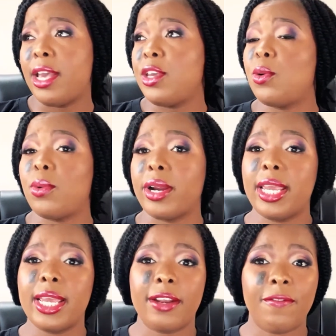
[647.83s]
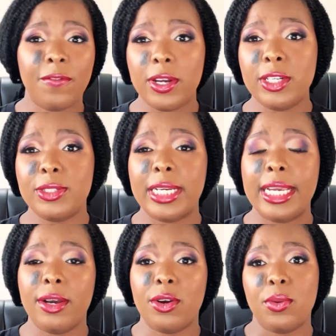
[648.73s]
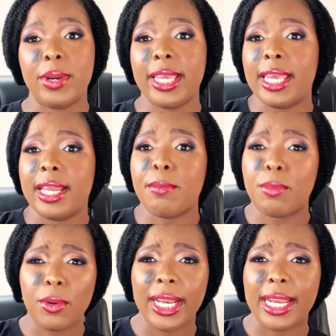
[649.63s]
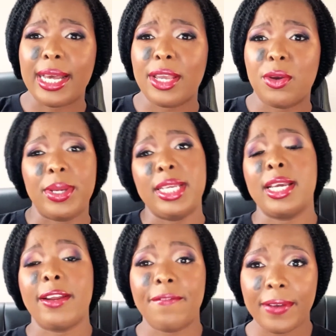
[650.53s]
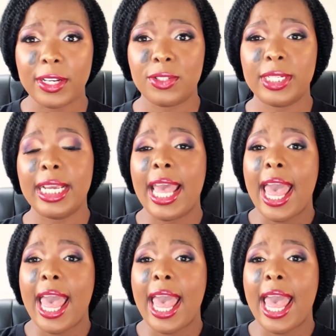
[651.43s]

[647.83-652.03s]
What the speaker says: you're working at a foundry, or you're working at a boiler, you're working at a factory,